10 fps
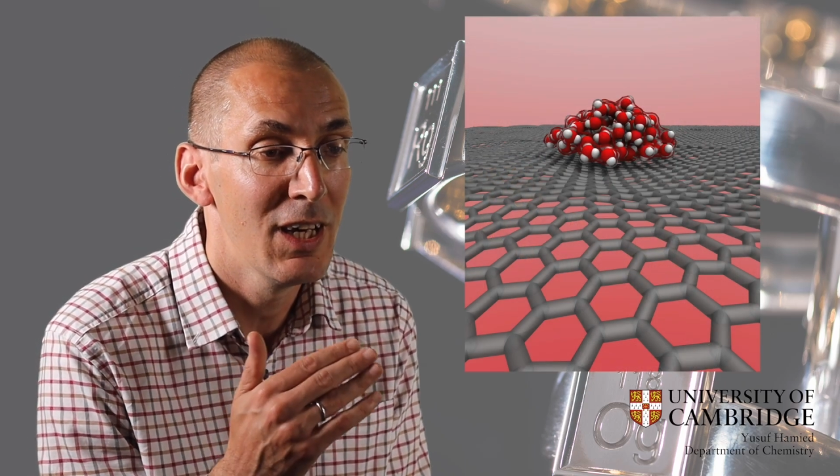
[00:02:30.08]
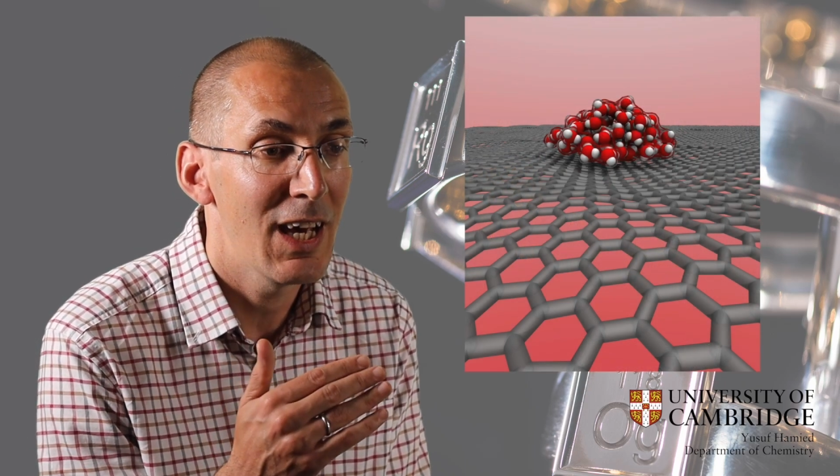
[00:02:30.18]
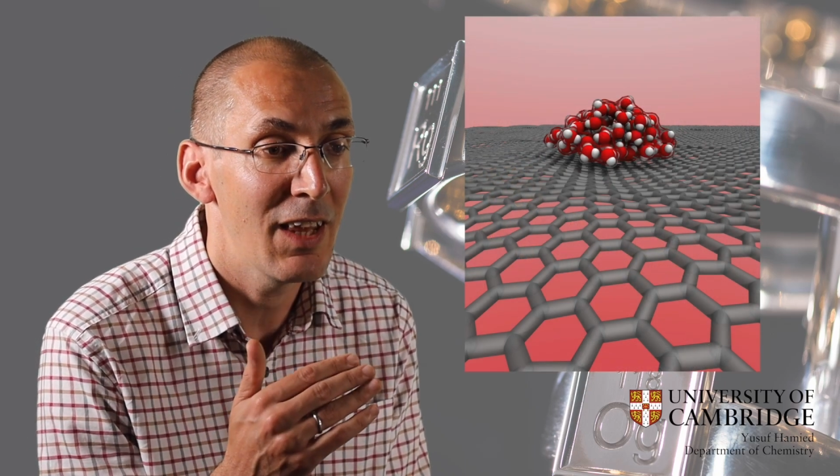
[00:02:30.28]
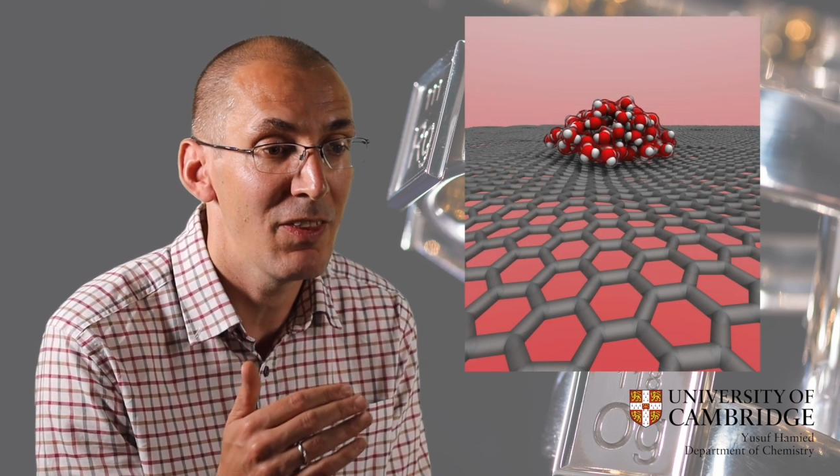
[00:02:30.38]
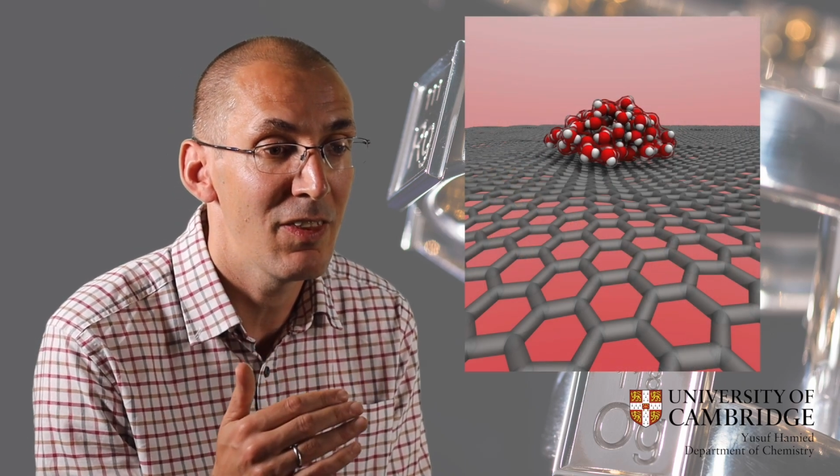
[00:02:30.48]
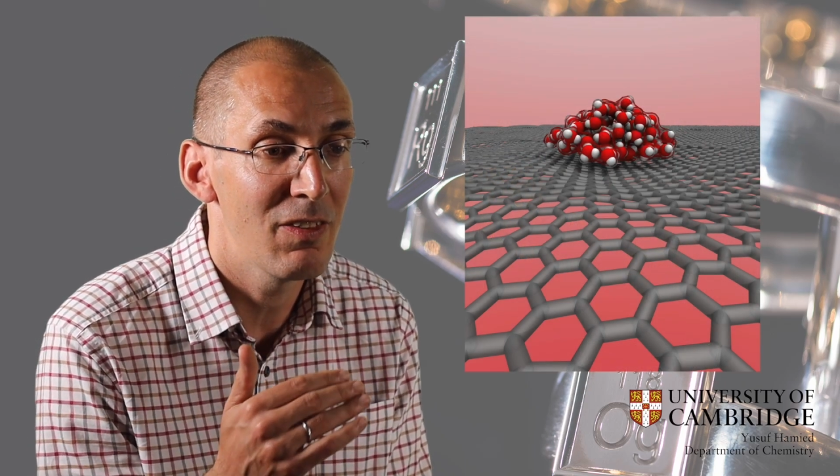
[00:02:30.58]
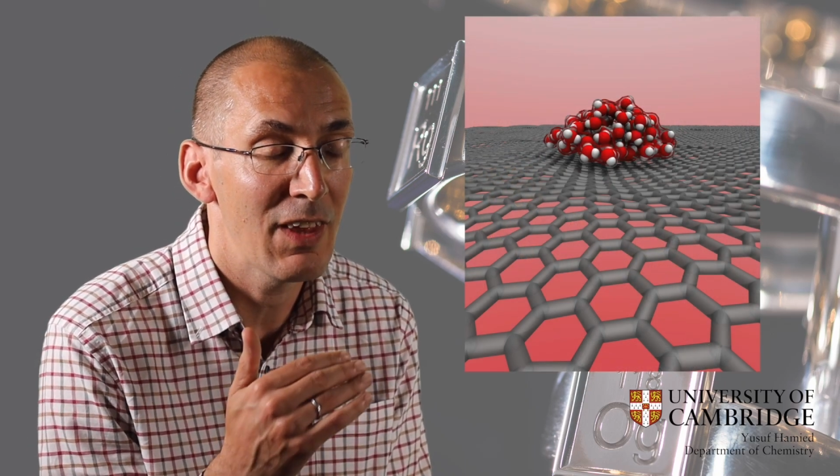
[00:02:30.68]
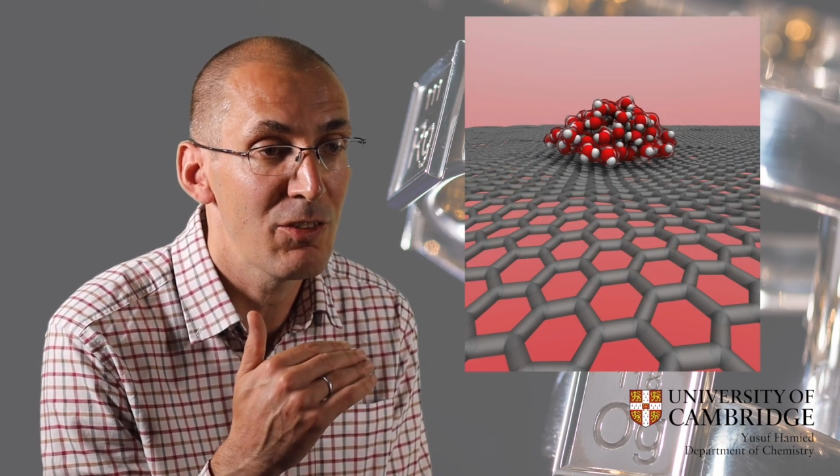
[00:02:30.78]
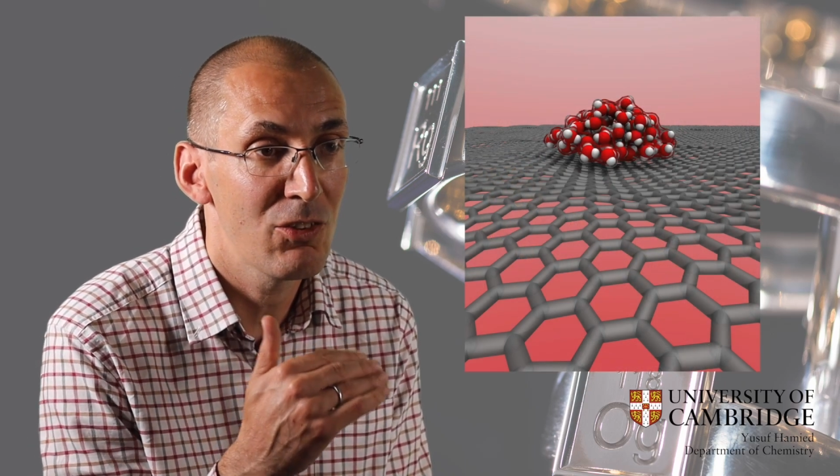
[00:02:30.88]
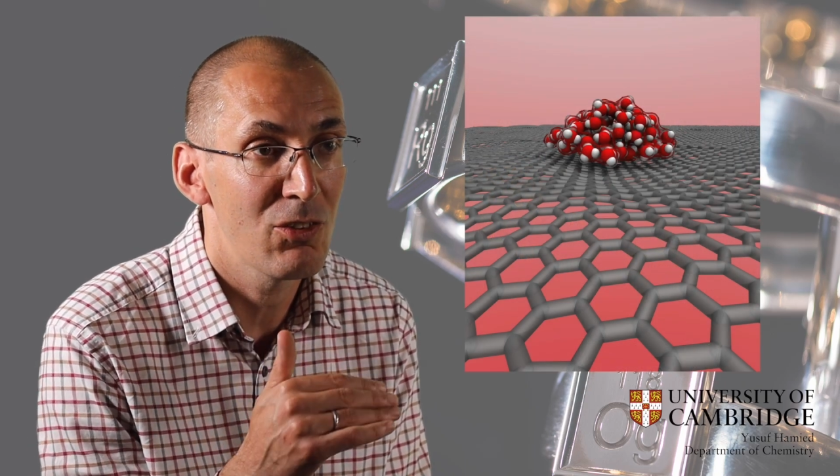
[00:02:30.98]
And
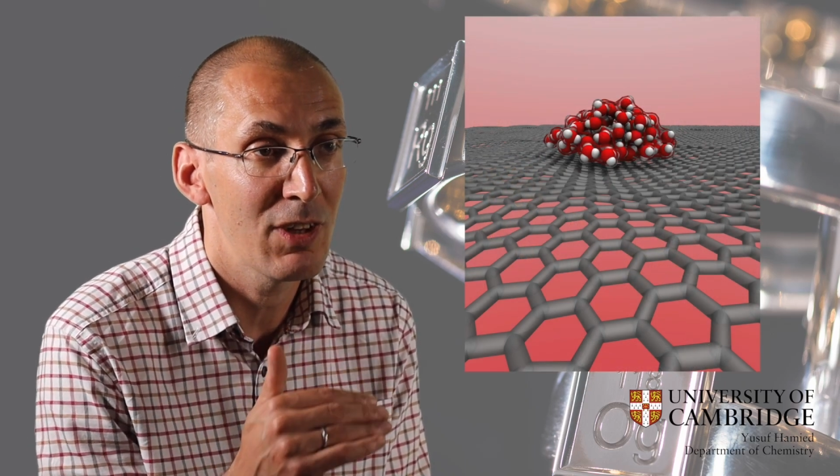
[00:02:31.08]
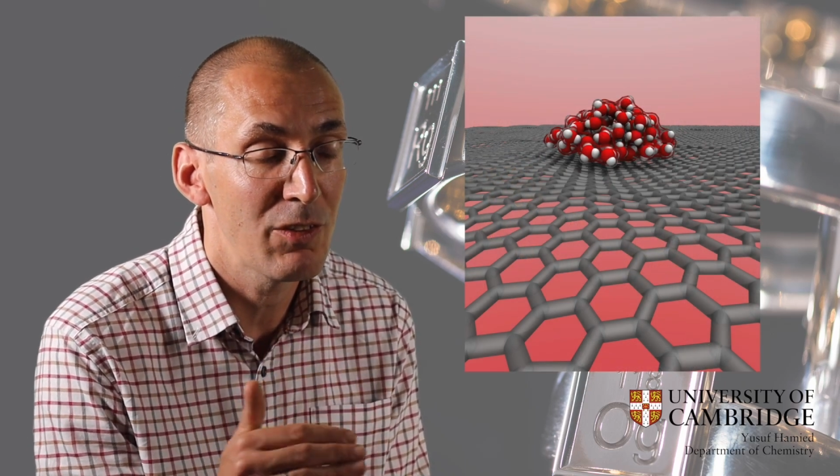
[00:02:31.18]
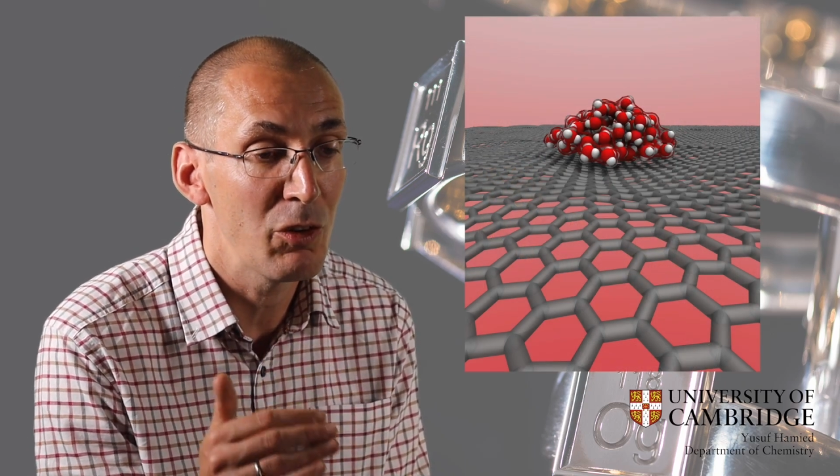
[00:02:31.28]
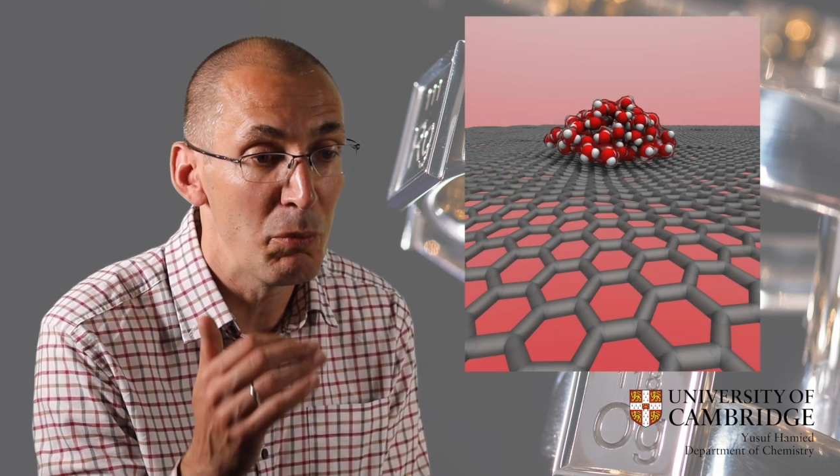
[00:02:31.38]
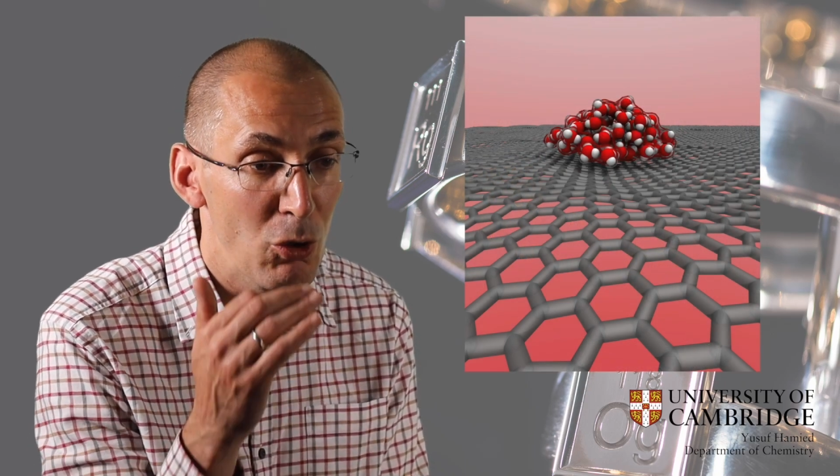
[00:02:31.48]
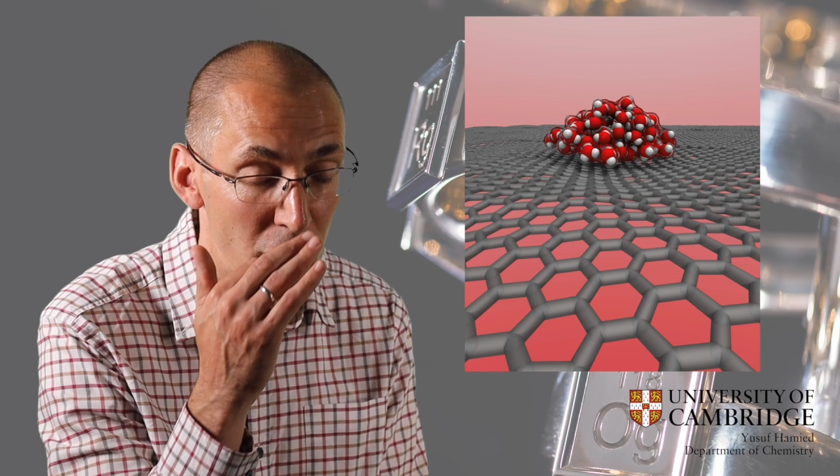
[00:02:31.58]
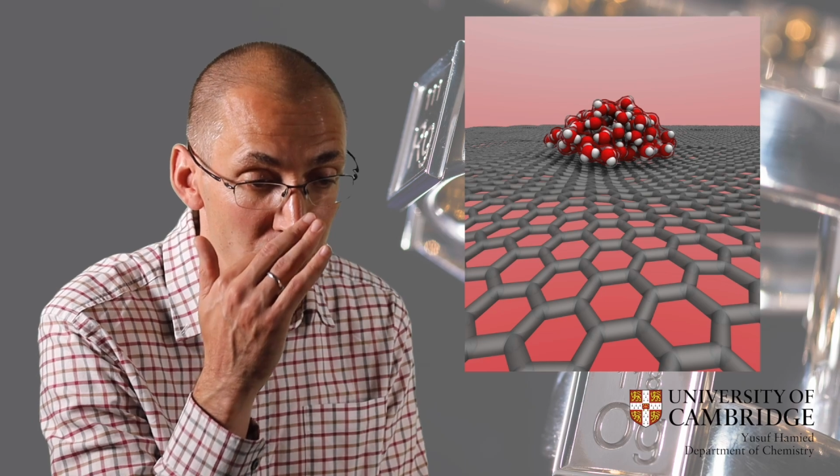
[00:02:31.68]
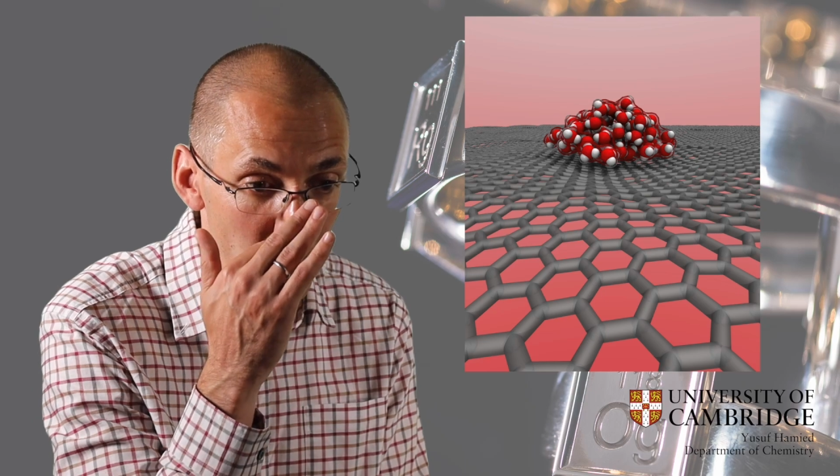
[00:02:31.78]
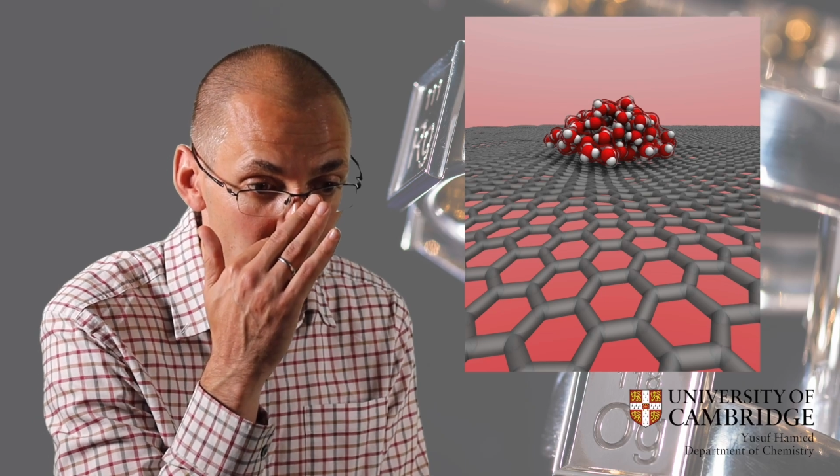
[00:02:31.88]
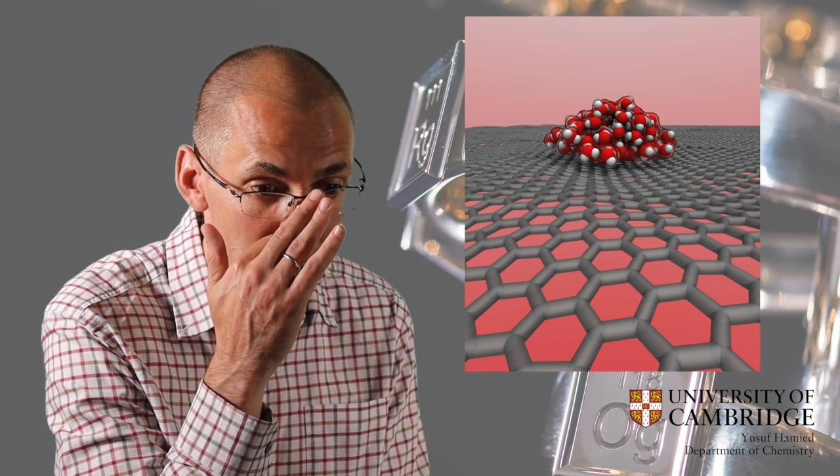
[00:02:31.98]
that's
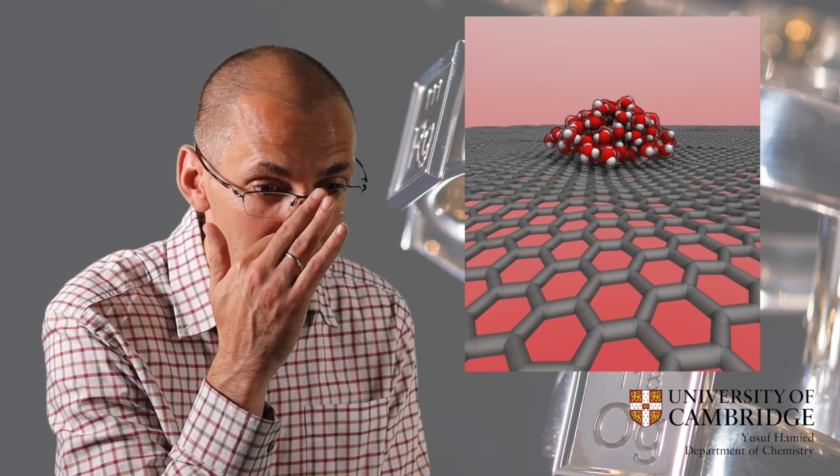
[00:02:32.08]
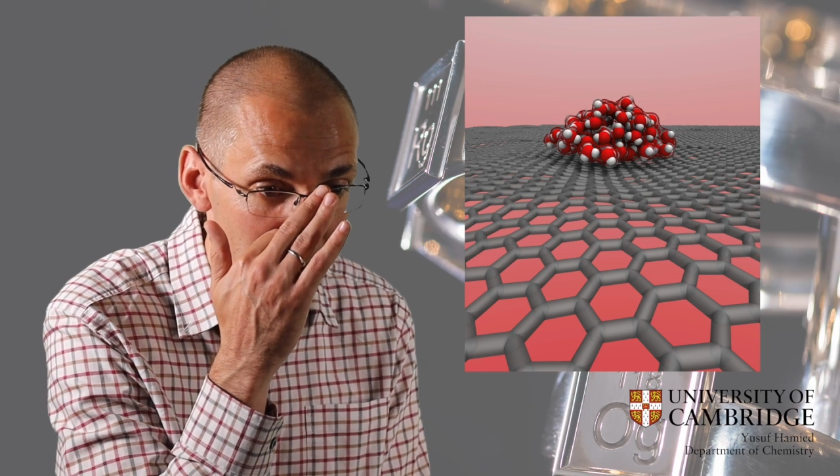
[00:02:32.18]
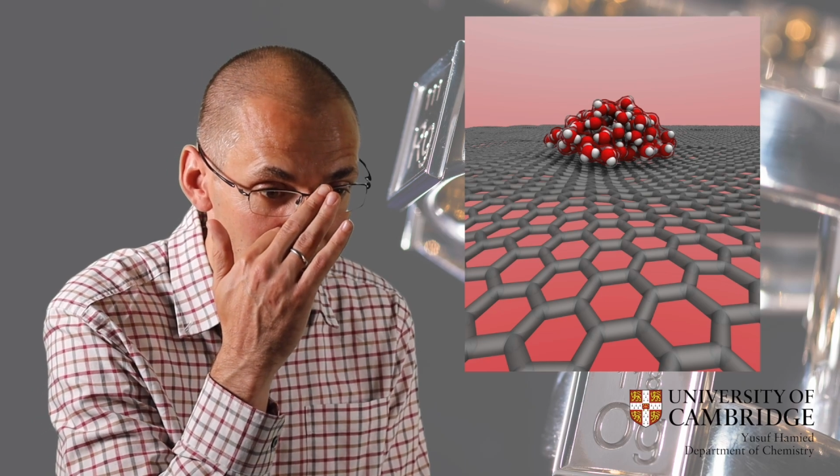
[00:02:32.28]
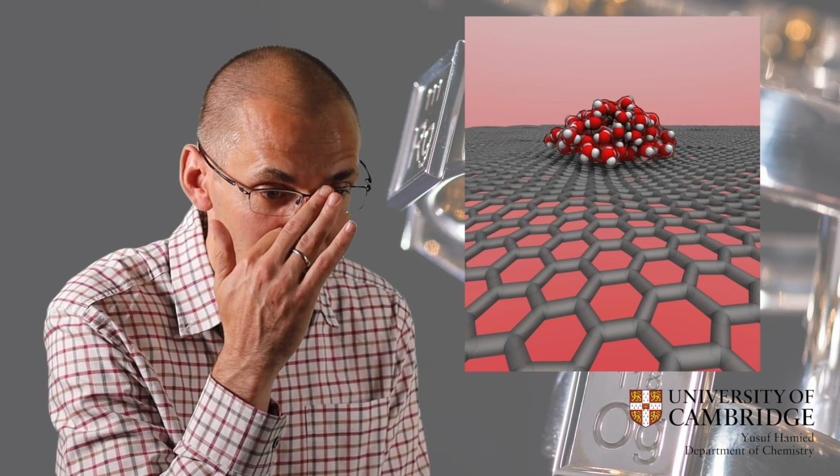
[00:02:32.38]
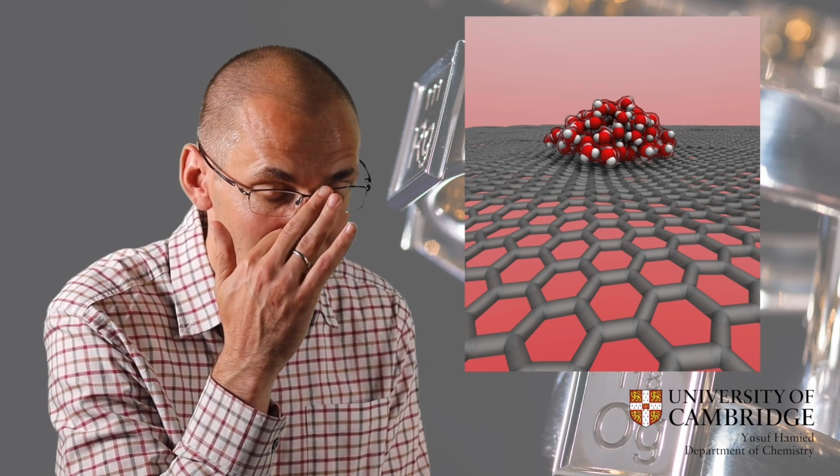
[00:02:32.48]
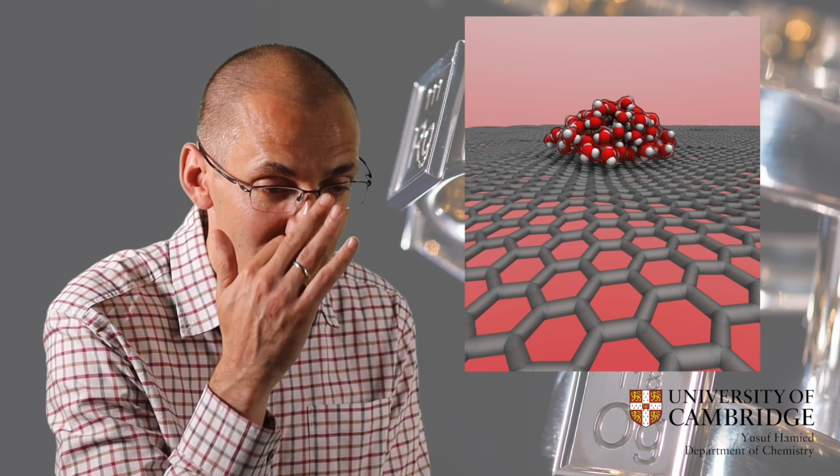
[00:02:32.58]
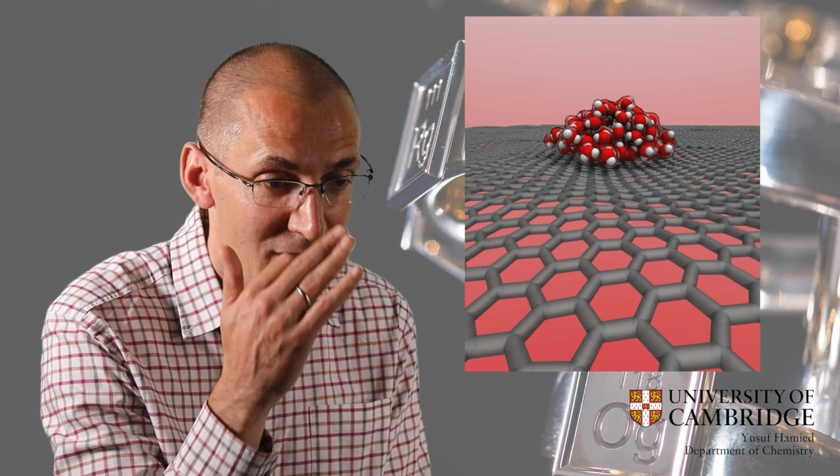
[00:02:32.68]
important work because